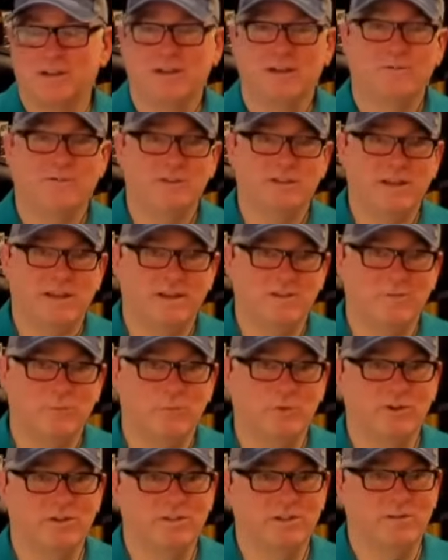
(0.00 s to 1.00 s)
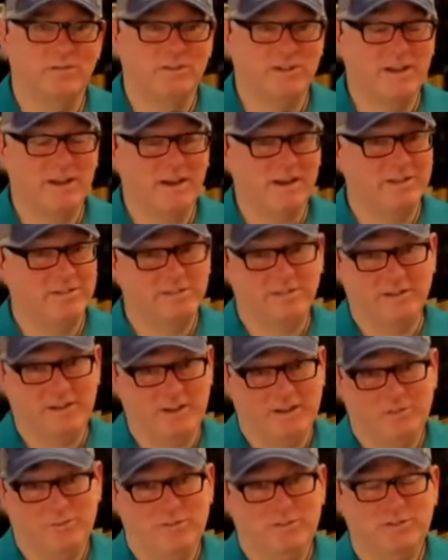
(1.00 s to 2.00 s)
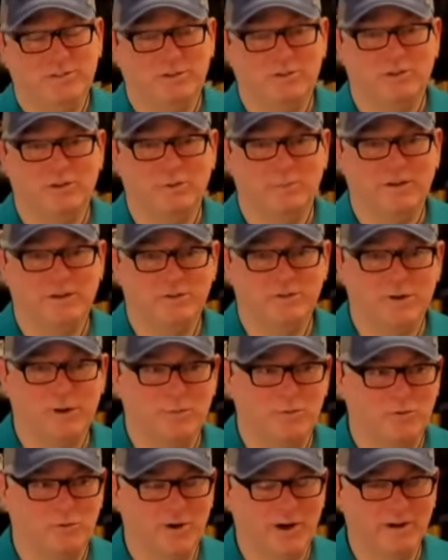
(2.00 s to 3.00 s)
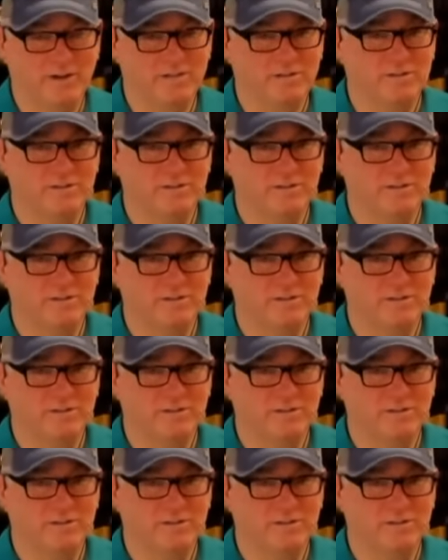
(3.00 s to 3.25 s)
If he takes Willis off the case would certainly be in trouble, right?